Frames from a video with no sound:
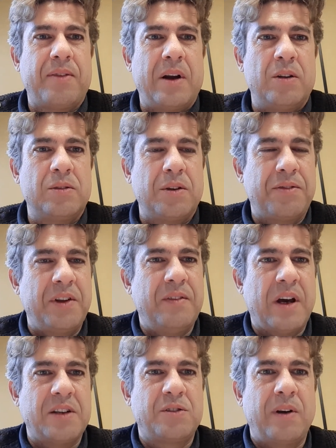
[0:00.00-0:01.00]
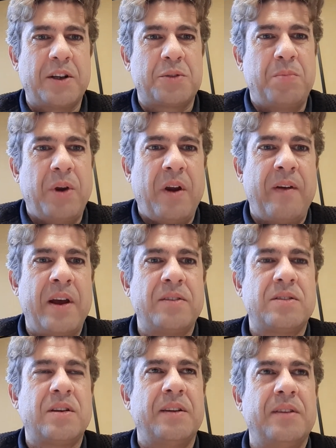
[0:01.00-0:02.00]
a lot of industrial
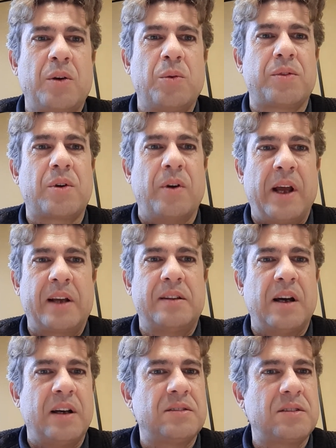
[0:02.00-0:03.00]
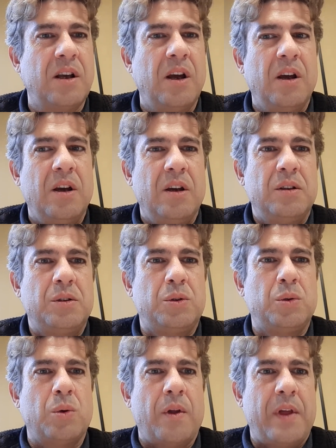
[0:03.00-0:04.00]
experience and they could connect us
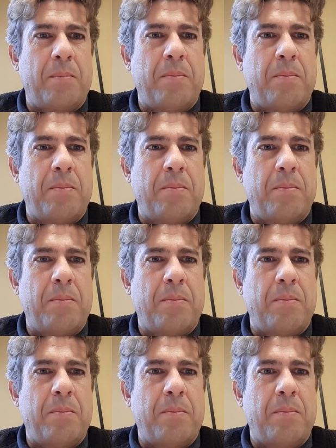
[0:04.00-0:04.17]
to other